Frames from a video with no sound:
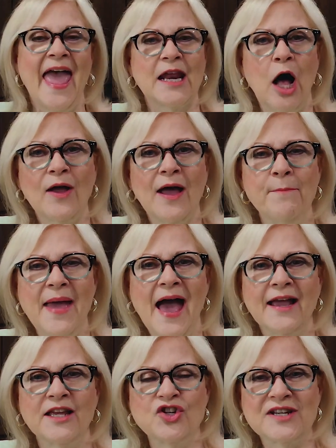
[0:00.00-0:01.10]
And I'll come
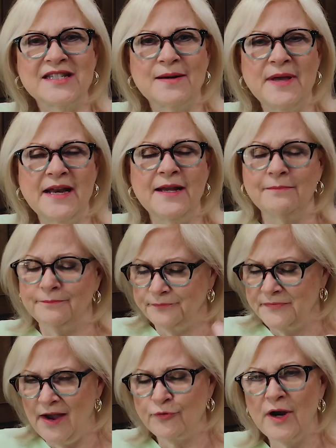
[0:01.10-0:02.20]
back in just a minute
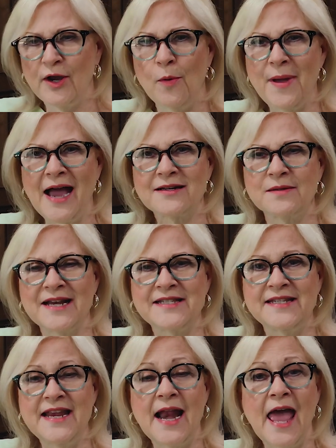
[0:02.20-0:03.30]
after I go back to my
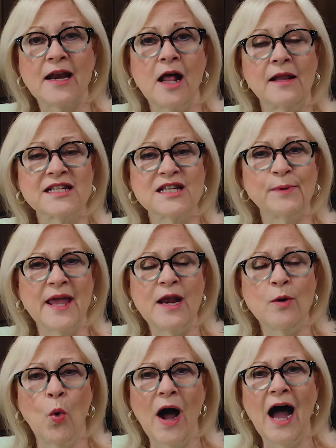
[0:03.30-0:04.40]
seat and I'll
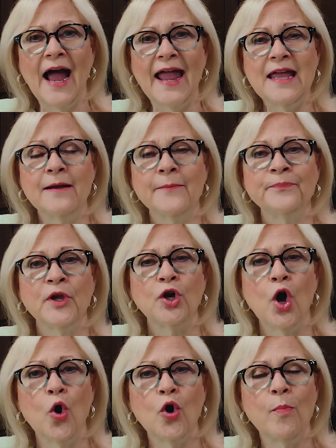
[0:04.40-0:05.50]
explain why
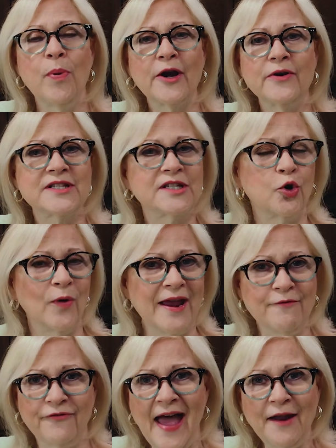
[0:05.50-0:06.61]
cocoa butter is a
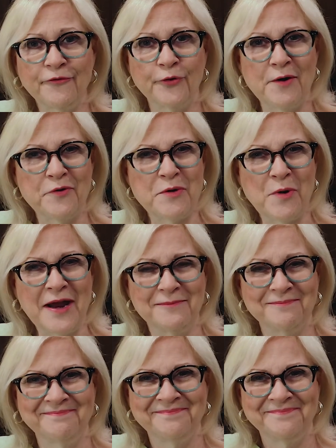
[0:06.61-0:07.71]
great fat for everyone.